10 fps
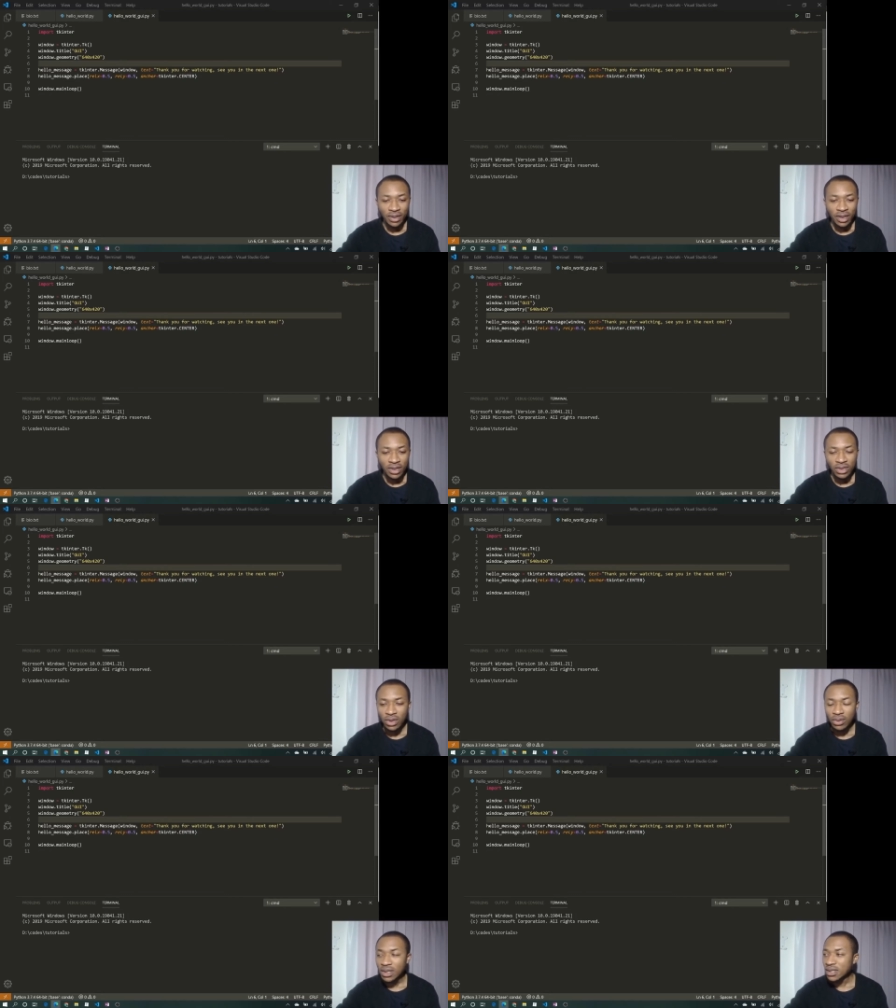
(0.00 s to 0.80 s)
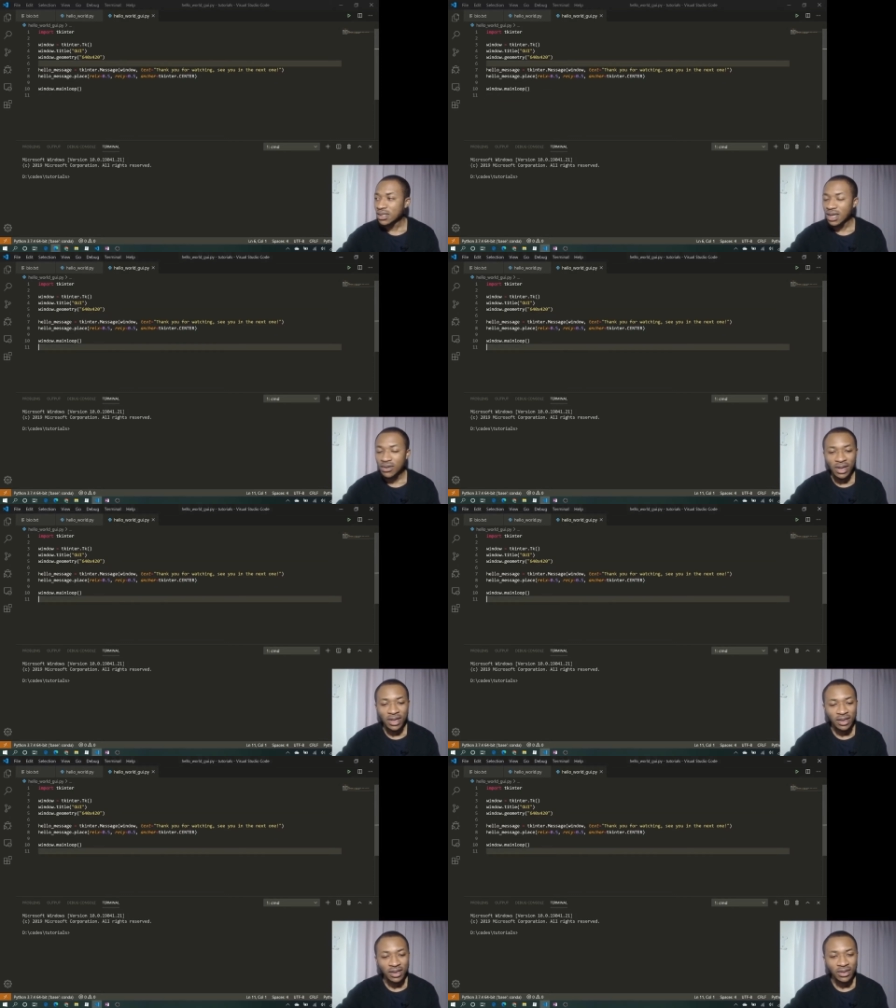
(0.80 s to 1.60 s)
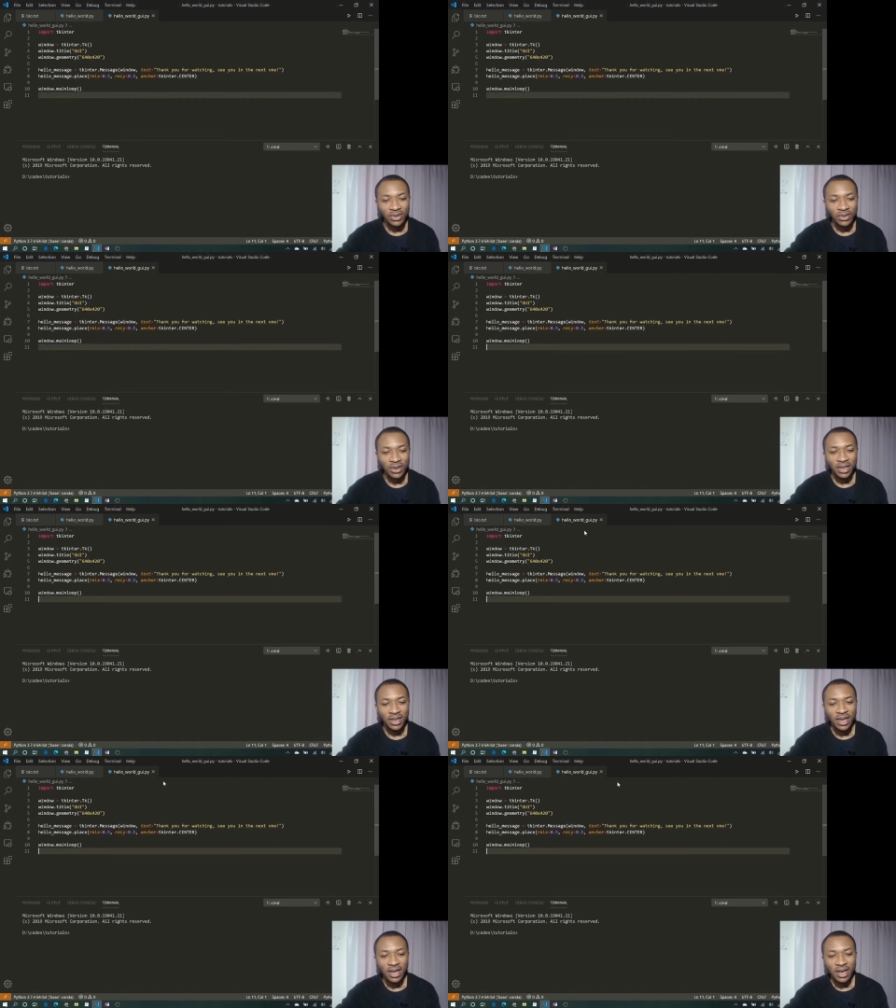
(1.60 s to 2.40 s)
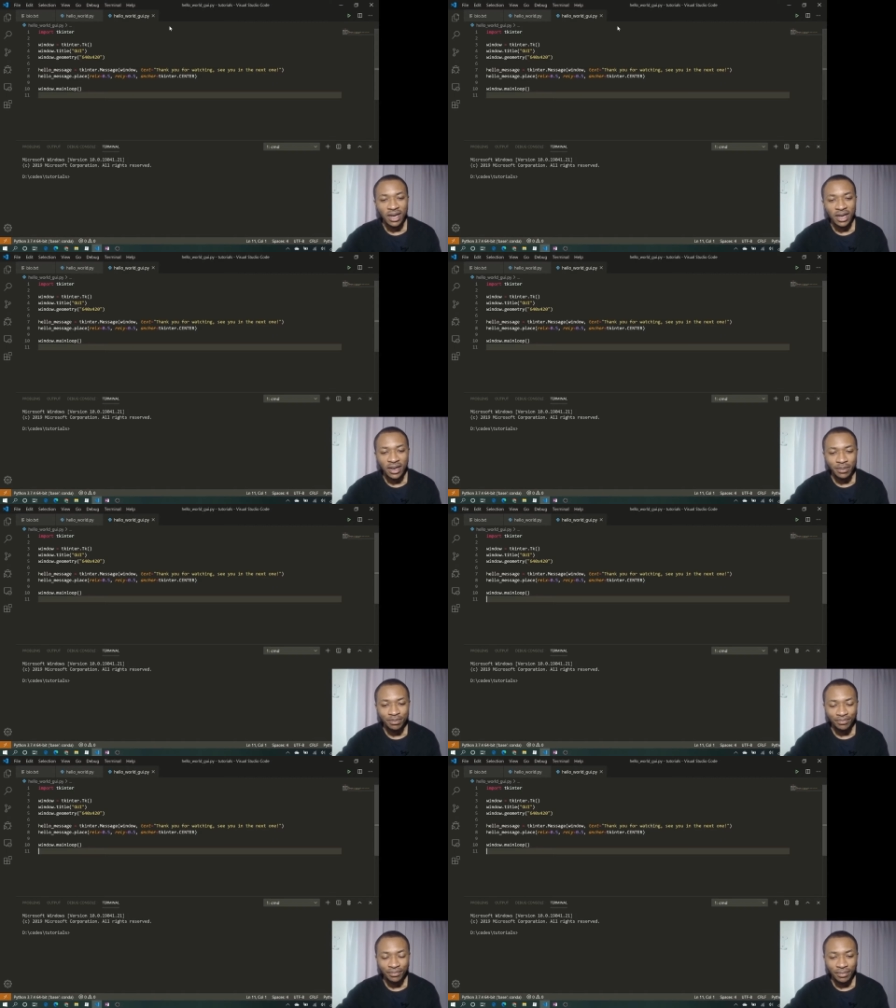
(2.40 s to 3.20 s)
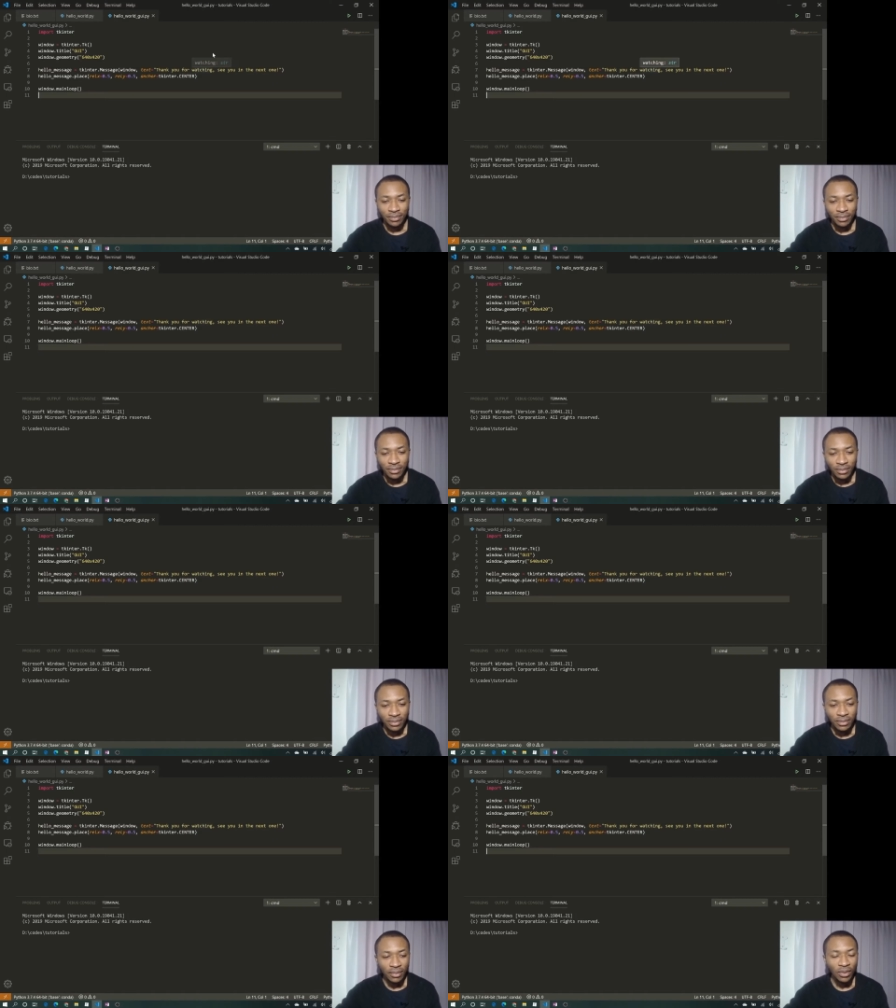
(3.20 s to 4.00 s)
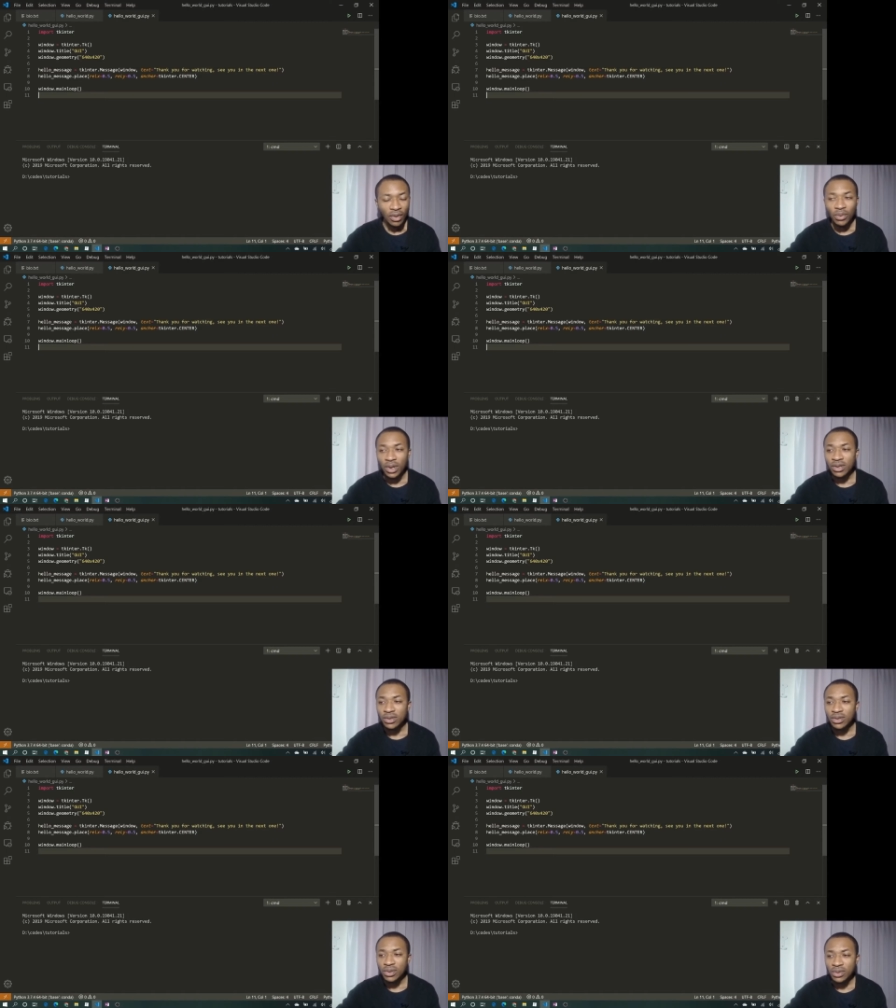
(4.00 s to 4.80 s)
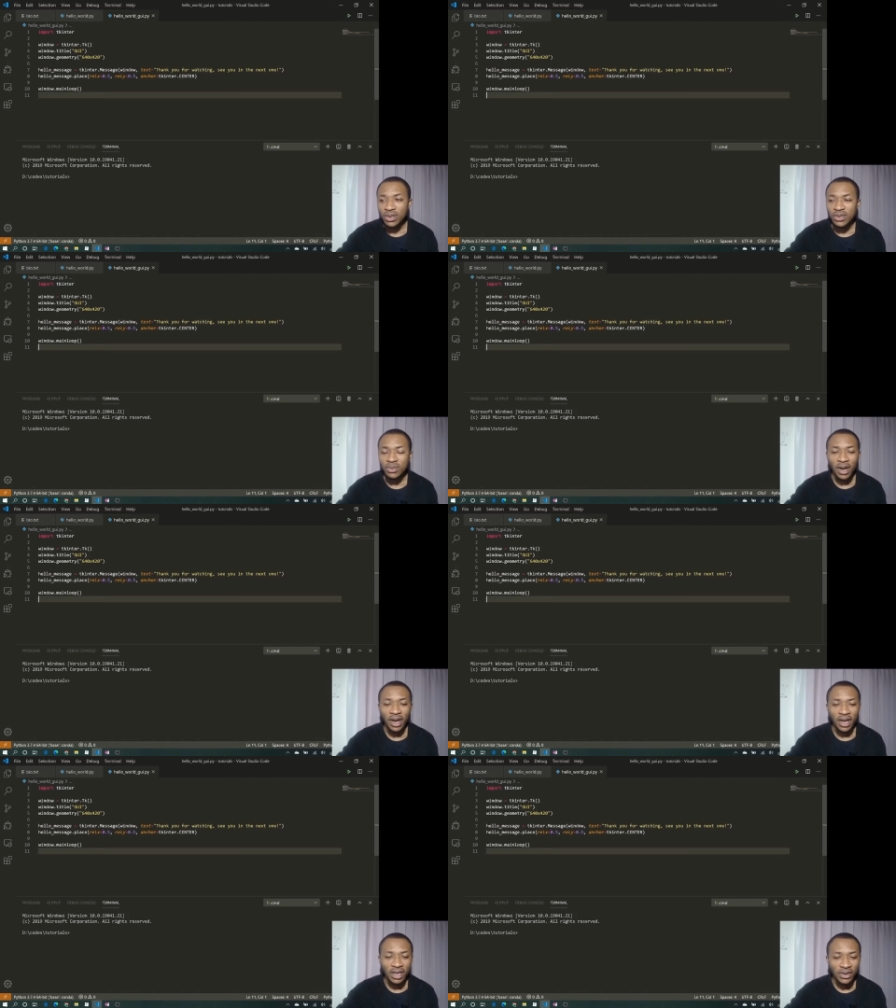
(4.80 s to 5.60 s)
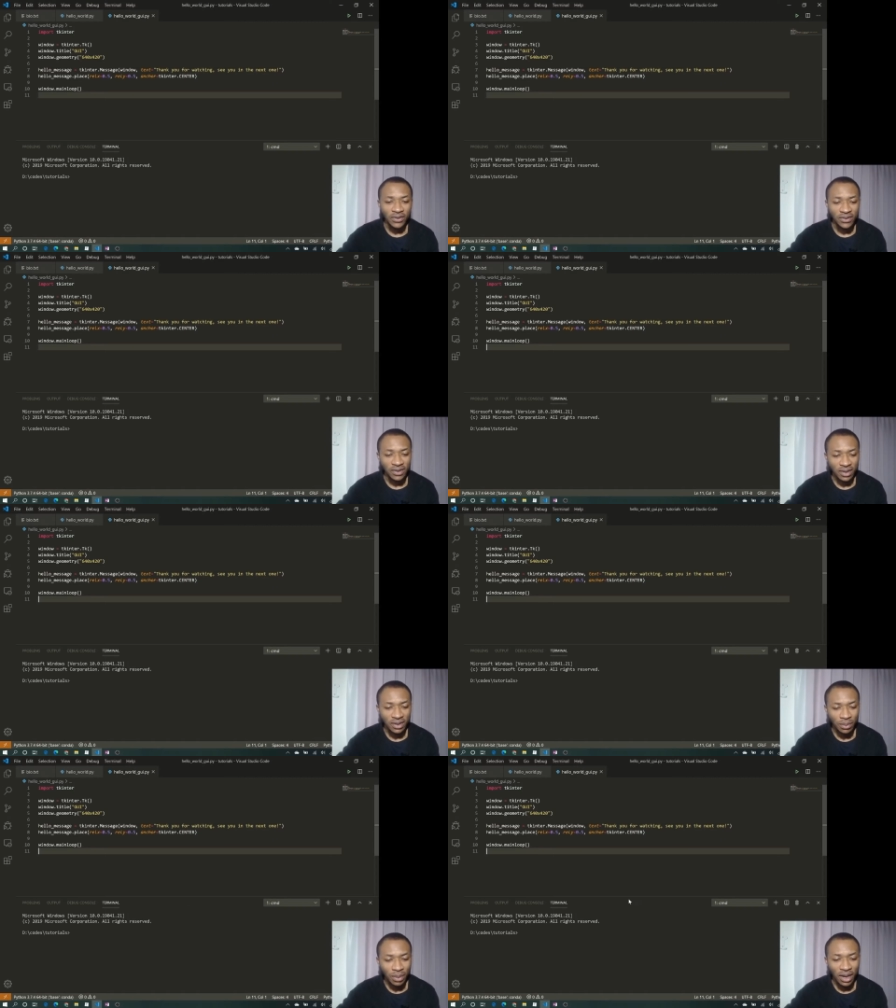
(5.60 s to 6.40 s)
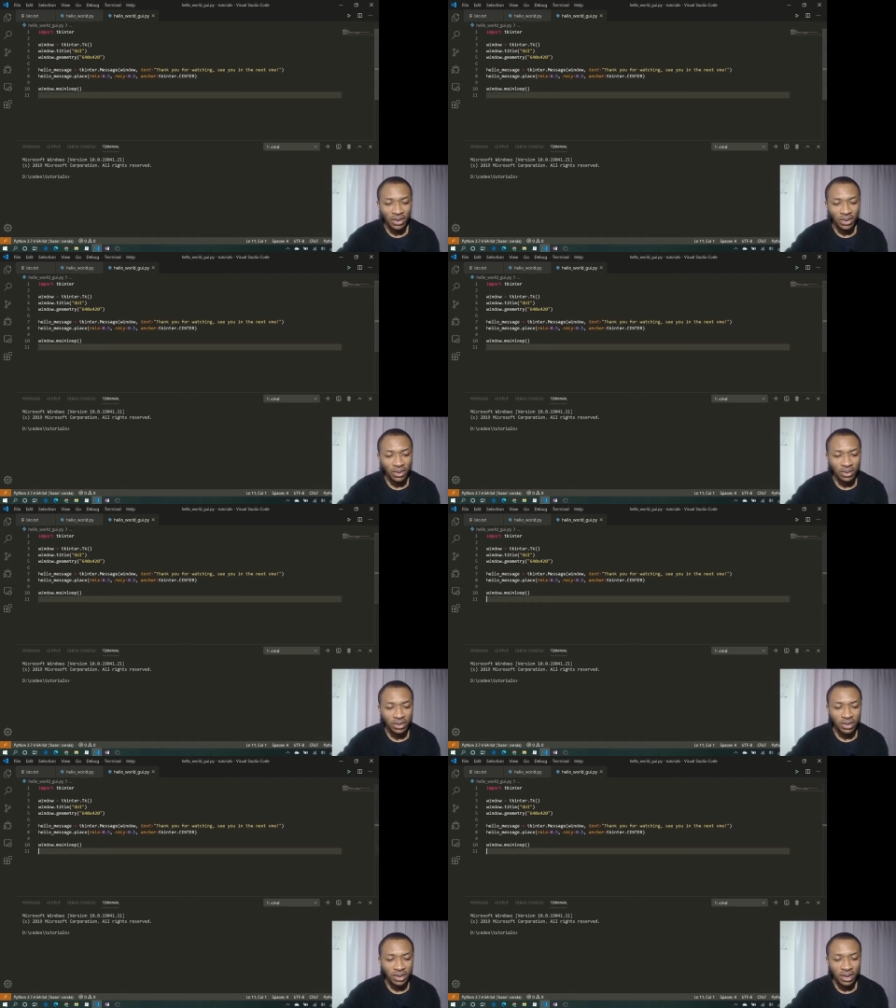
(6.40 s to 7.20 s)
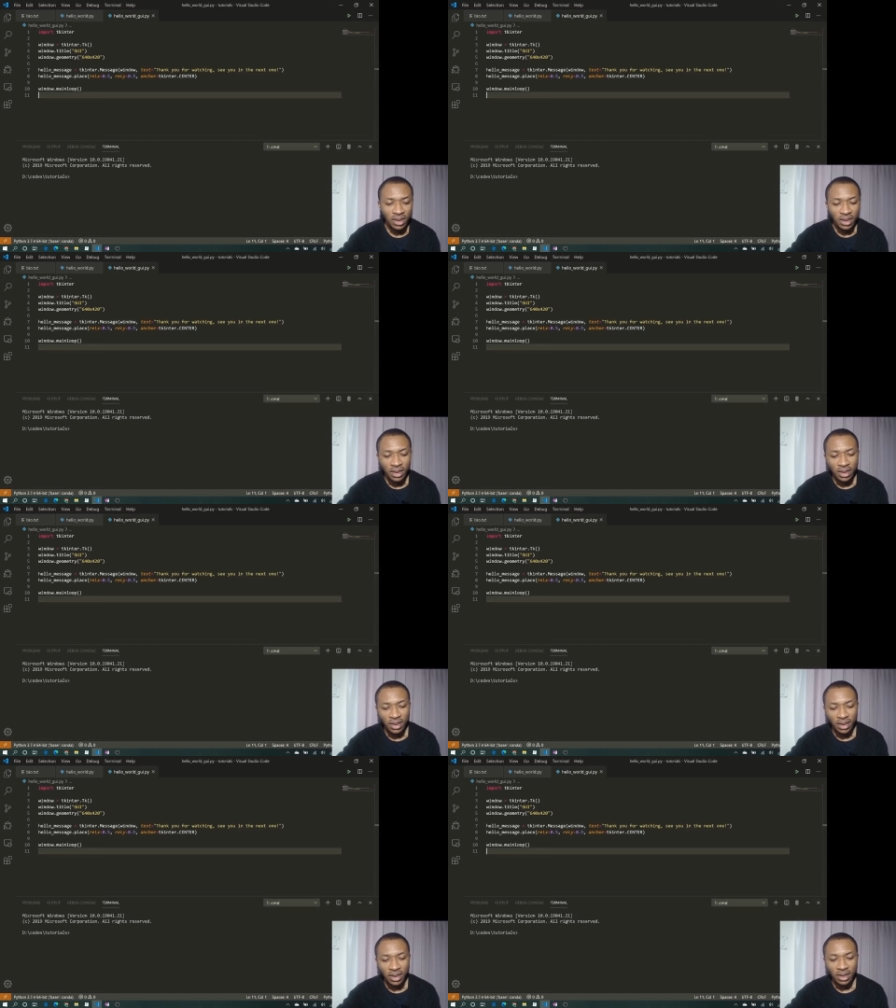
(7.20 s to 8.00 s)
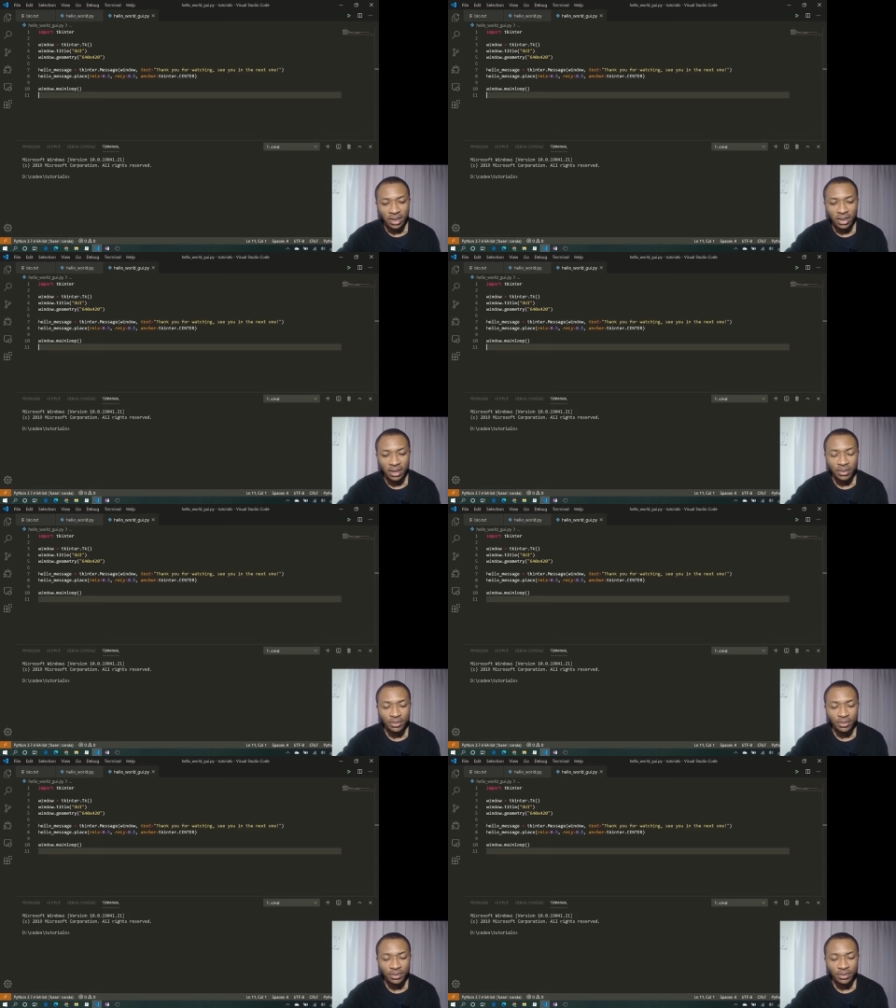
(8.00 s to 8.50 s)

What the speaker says: So let's get right into it. Uh, we're going to do this by using the Python uh,